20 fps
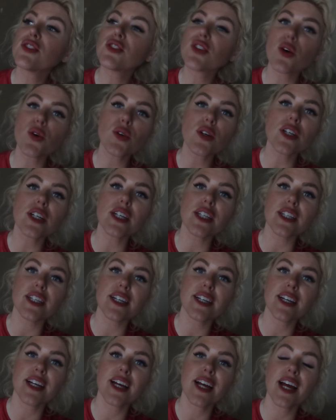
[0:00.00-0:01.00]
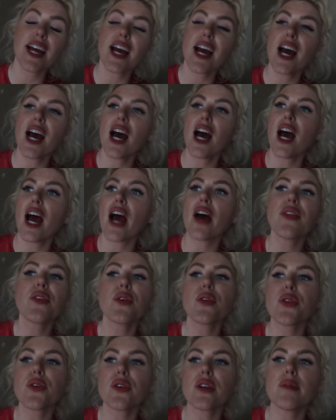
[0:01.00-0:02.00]
so good. And
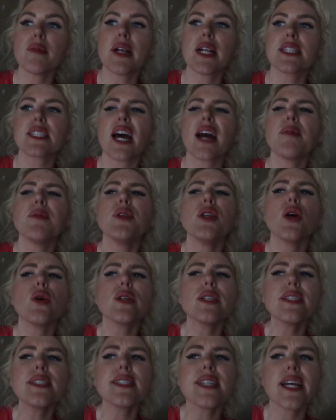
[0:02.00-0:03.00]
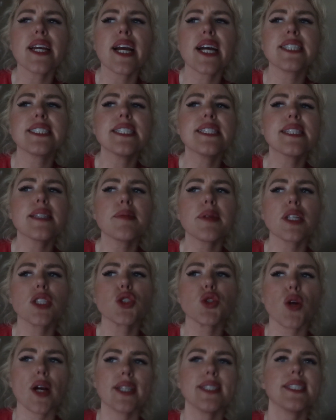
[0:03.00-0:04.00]
they're 30 minutes. I'm noticing, I did some like
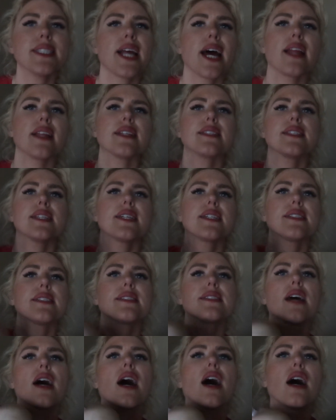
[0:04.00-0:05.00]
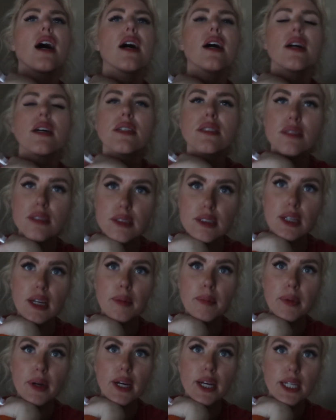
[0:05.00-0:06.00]
trend analysis uh,
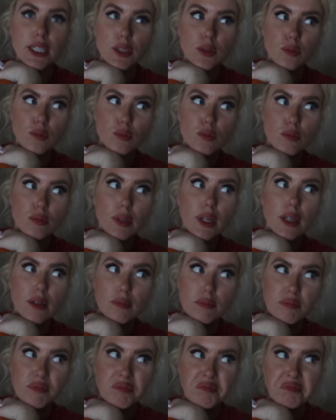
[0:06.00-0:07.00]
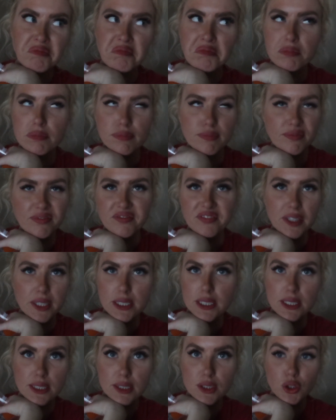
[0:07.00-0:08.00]
in my like
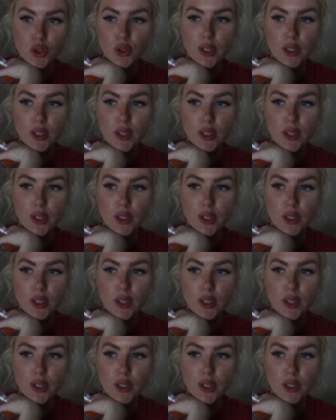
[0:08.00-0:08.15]
fitness